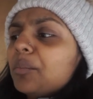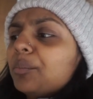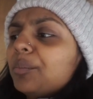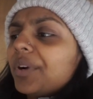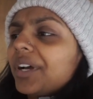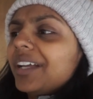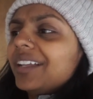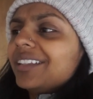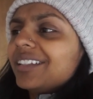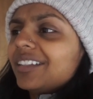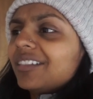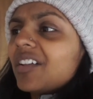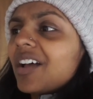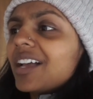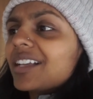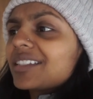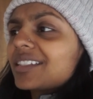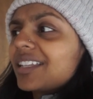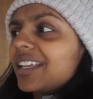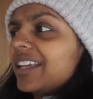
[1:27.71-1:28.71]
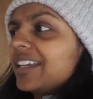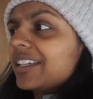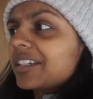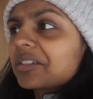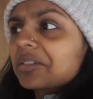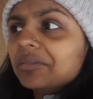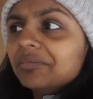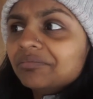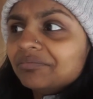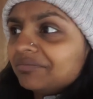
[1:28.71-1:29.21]
But the last, like,
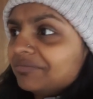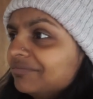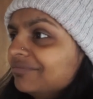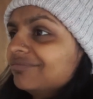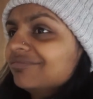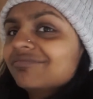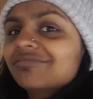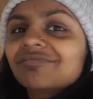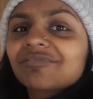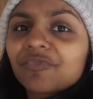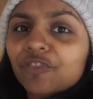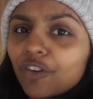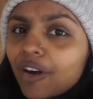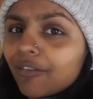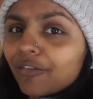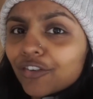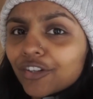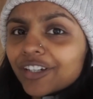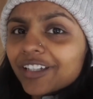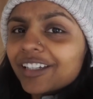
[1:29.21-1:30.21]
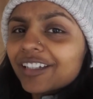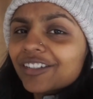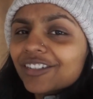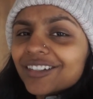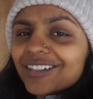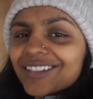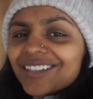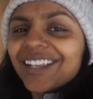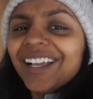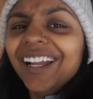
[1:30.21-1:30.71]
forever
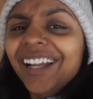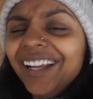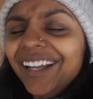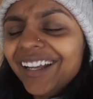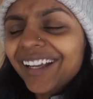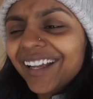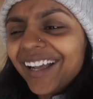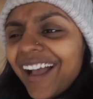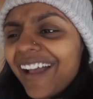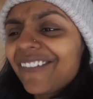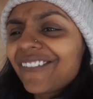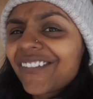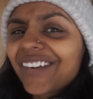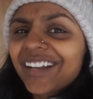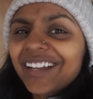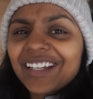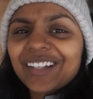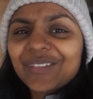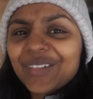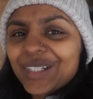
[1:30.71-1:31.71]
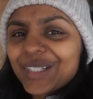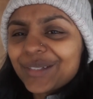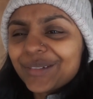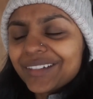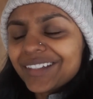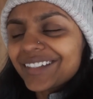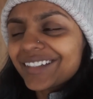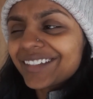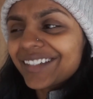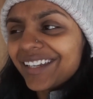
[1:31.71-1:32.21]
years, I forget about
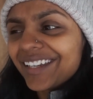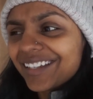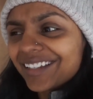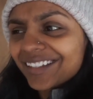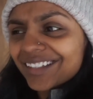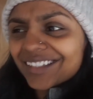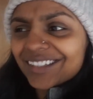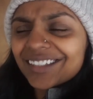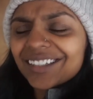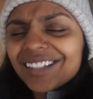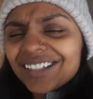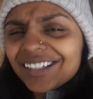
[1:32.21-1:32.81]
Sweetest Day because,